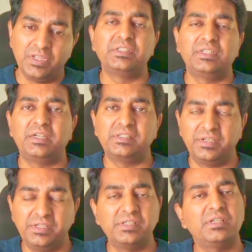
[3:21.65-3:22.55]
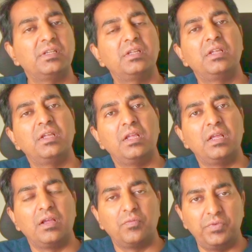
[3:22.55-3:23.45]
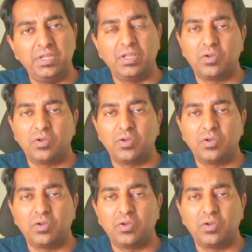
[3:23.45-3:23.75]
That is the reason we